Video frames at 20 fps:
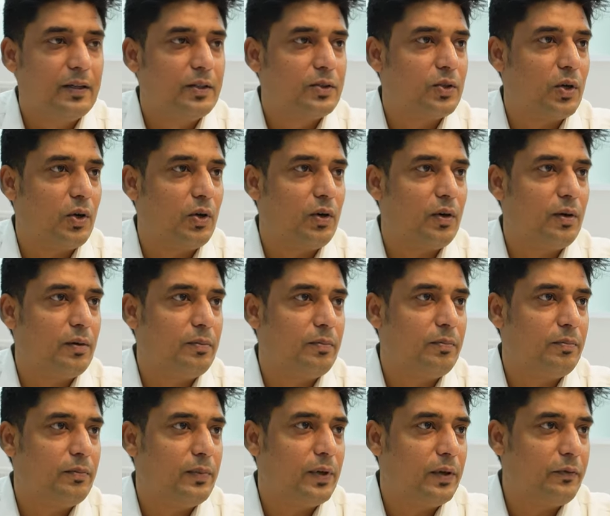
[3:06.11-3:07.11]
So
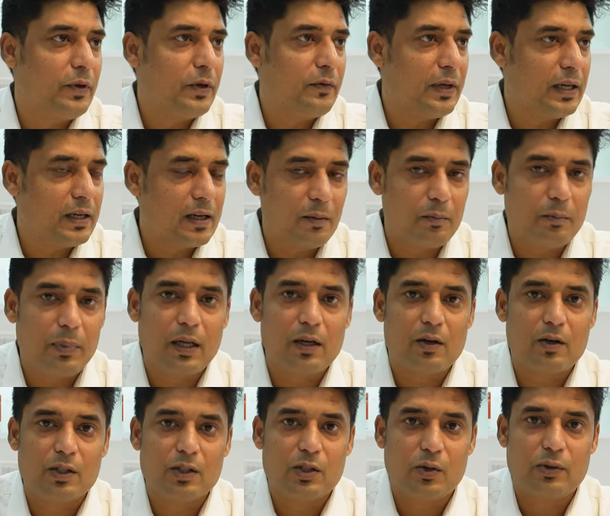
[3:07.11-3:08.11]
we welcome
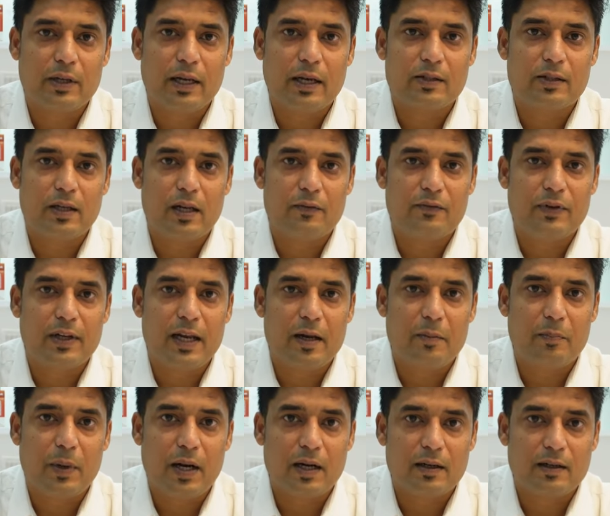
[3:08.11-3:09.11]
Palguna Chowdhury as an
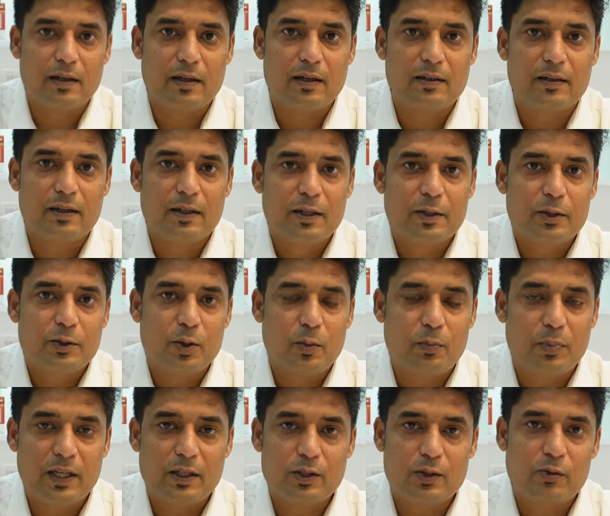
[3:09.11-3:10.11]
affiliate partner. So
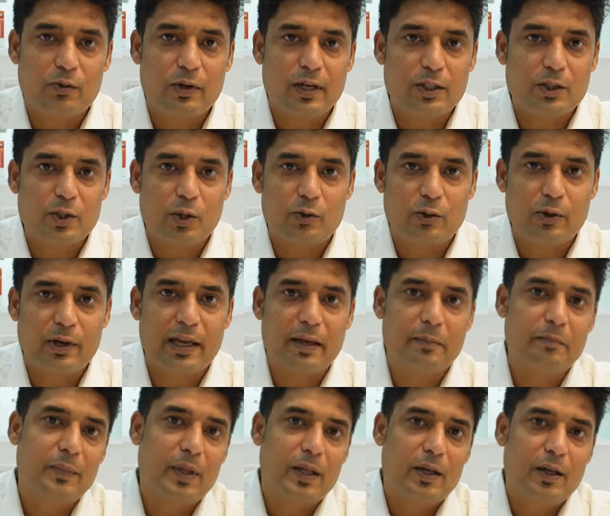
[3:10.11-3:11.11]
please do reach out to
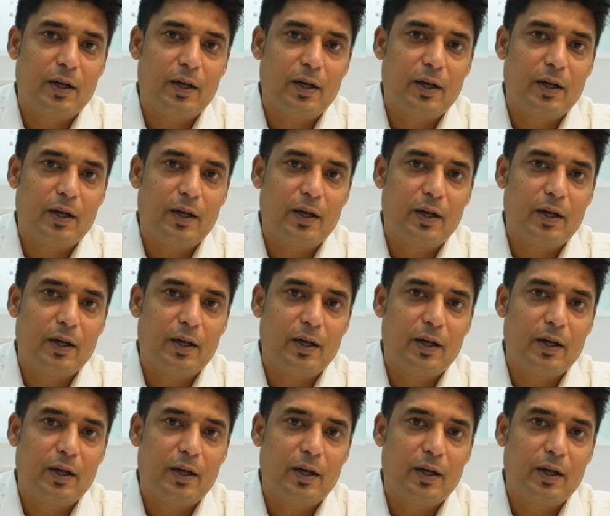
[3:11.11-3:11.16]
him.